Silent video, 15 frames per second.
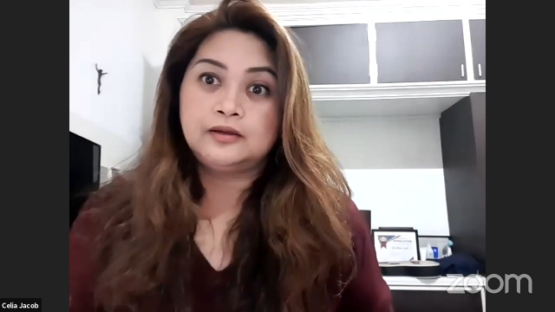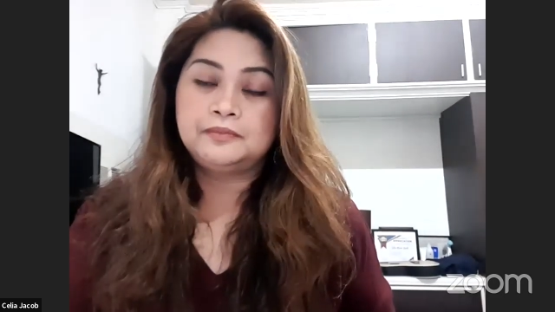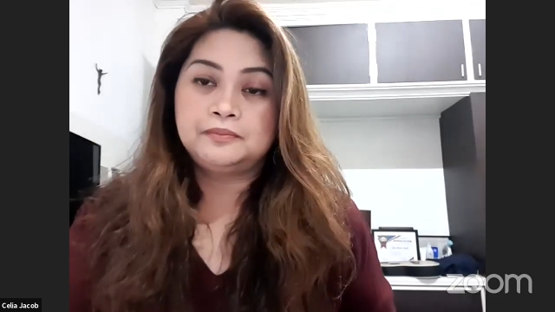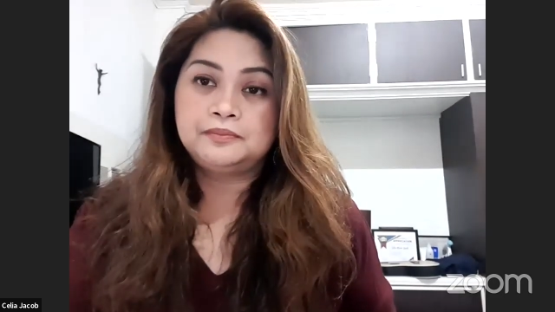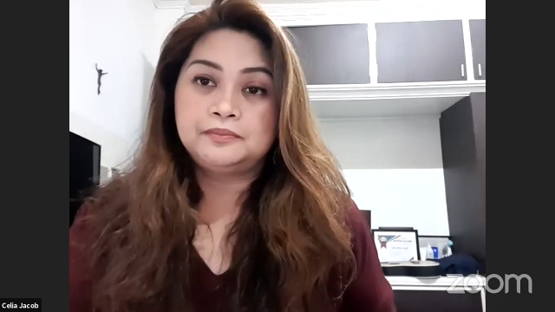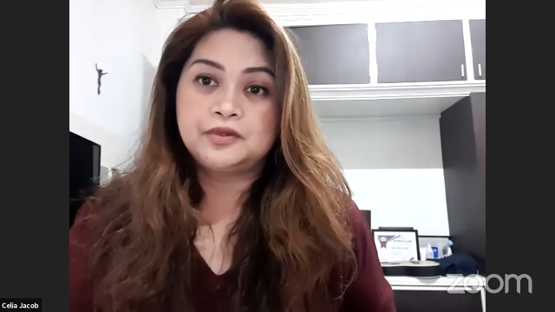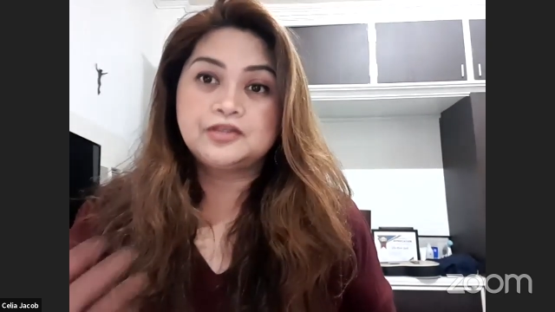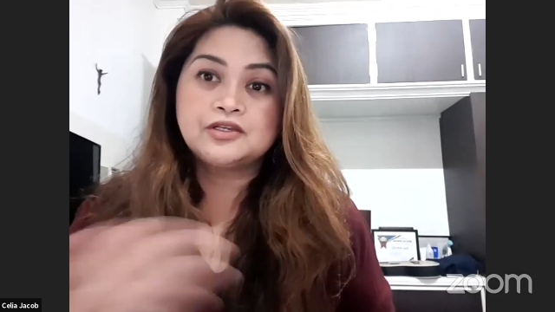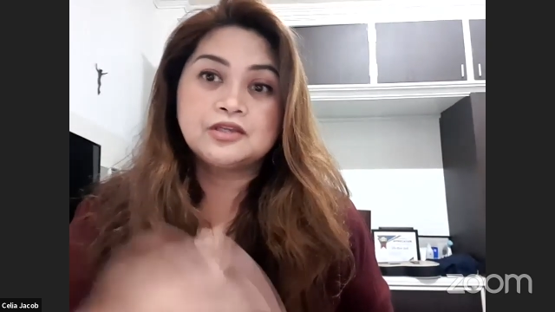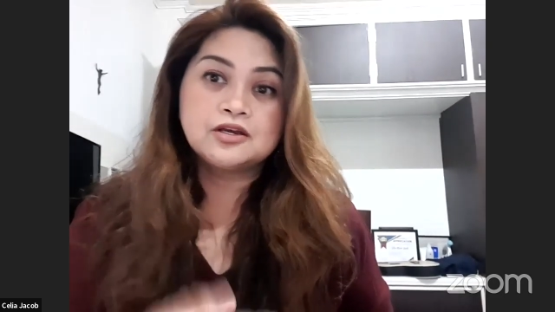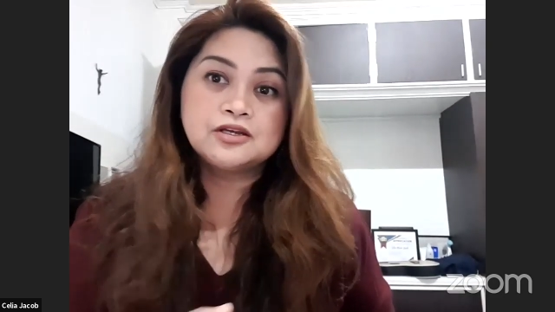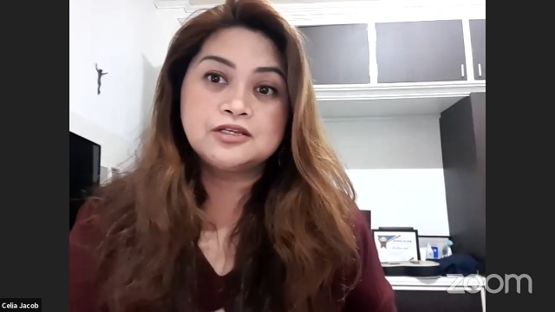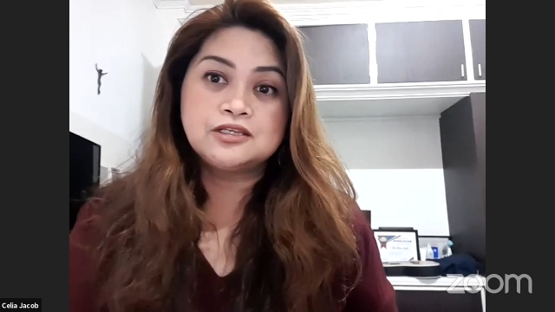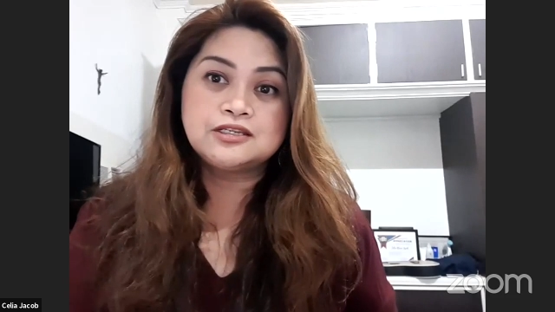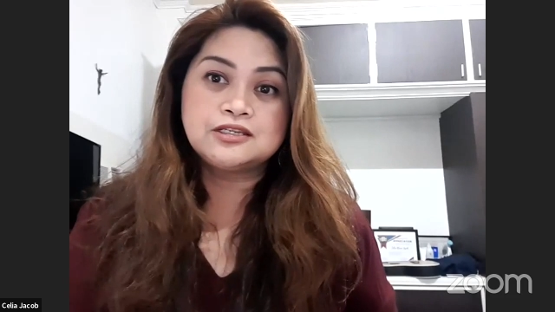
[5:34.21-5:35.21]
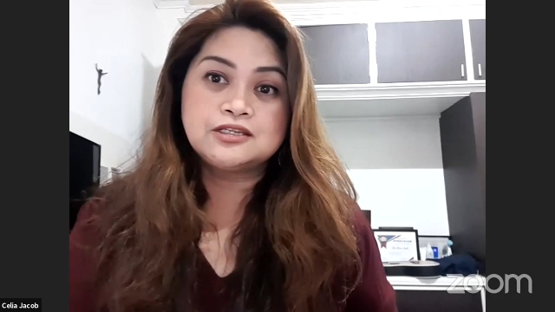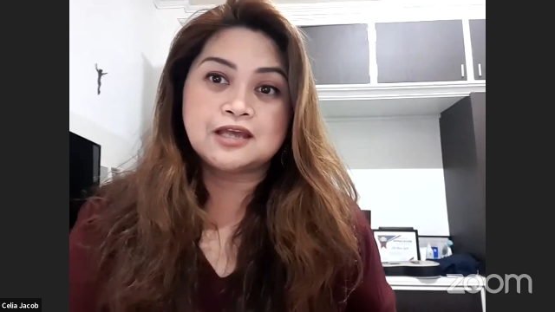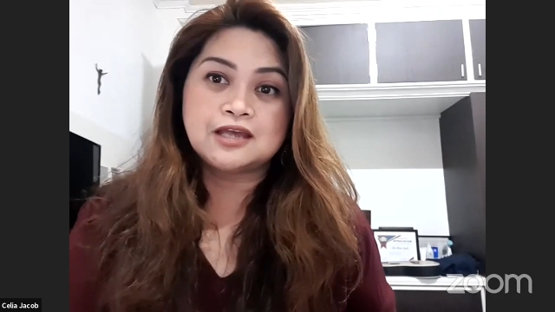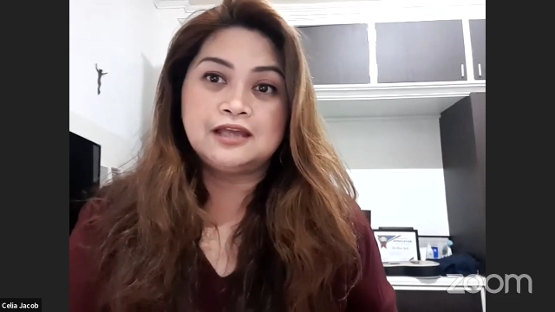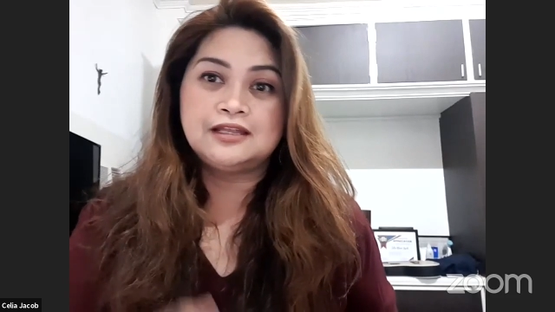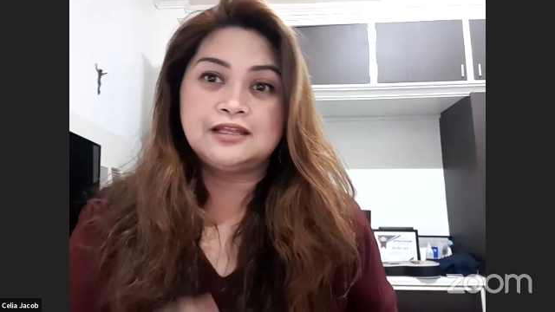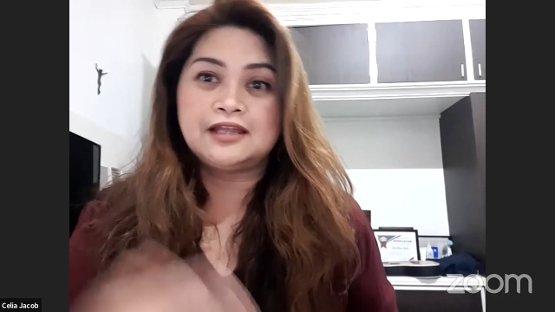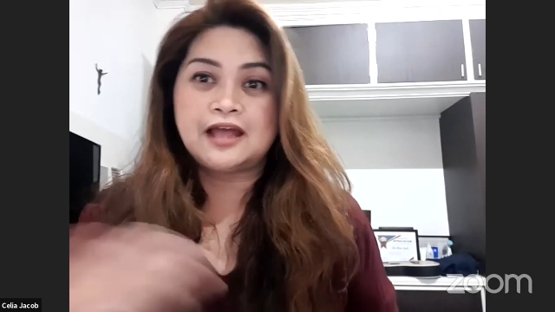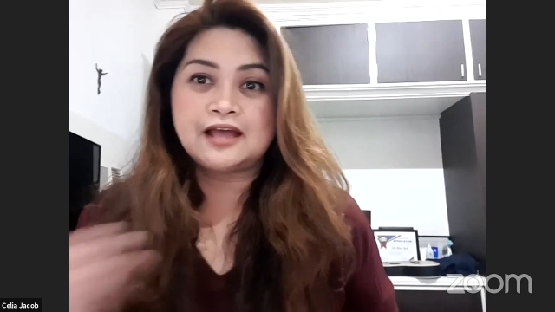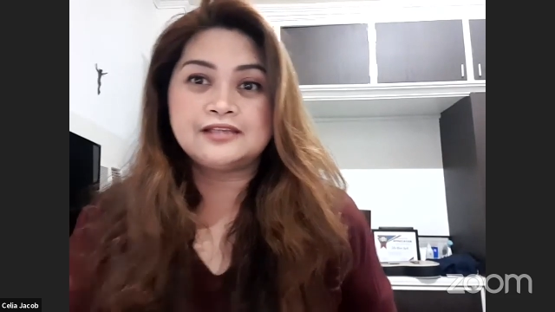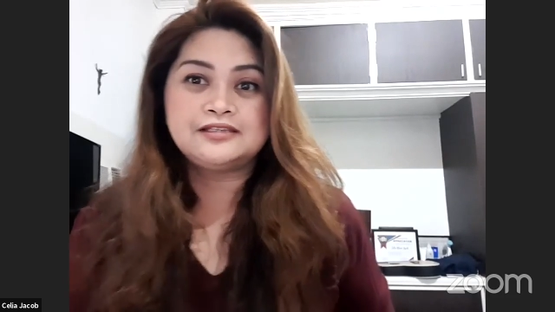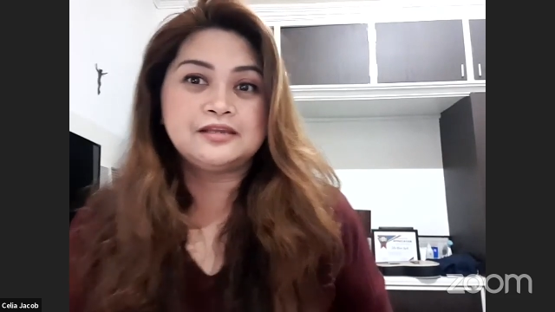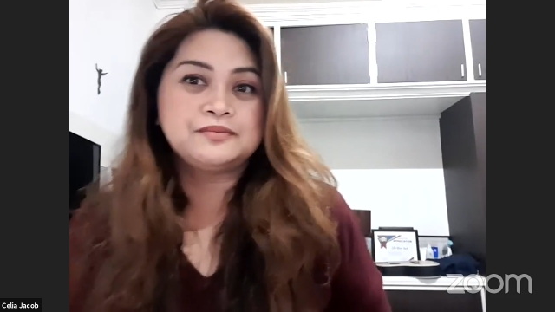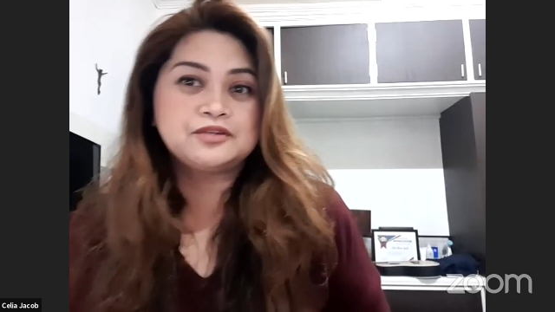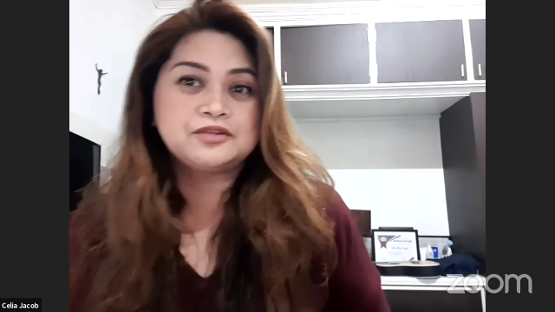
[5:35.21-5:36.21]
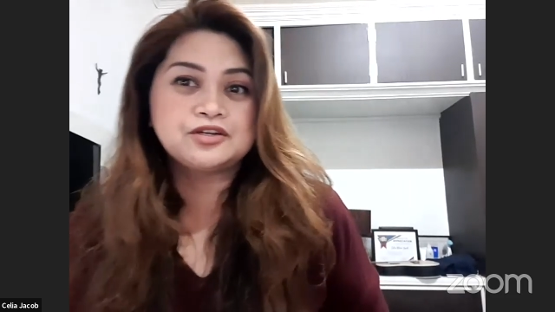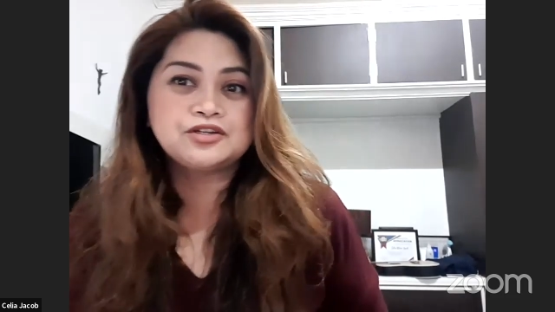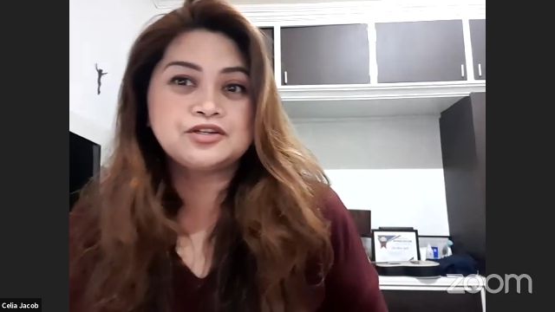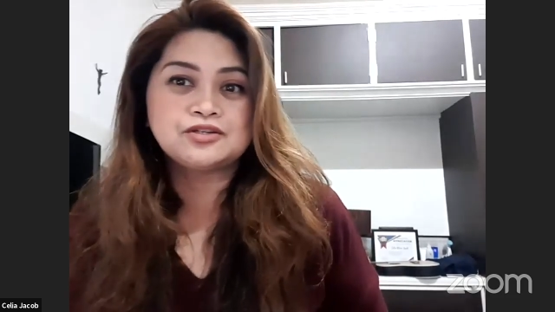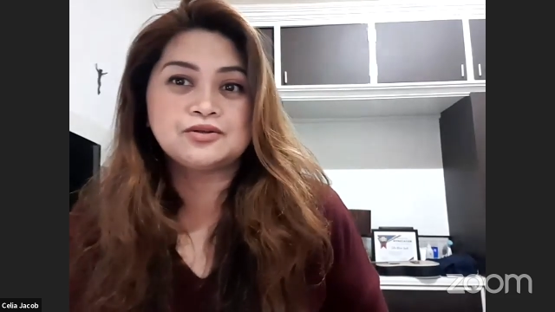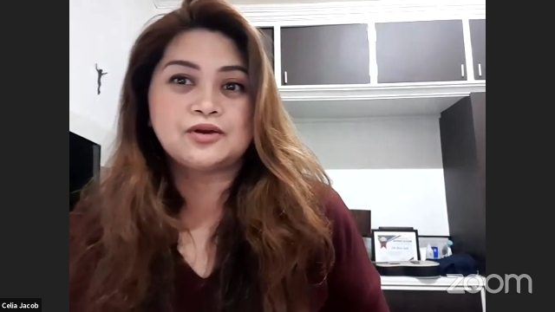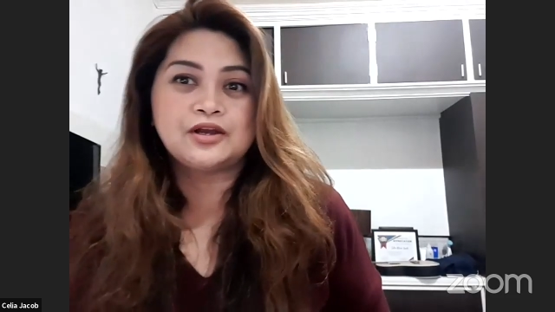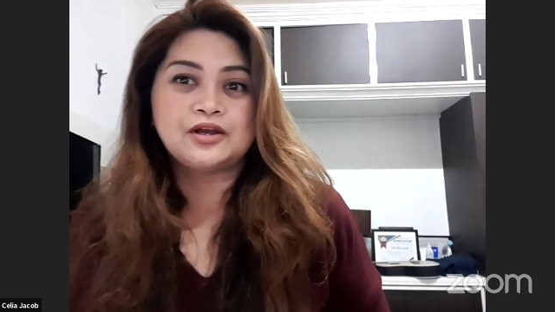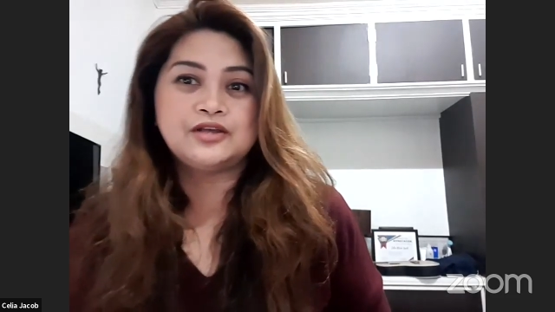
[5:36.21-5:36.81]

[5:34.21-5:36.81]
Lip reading: prisoners inside and ask them their story.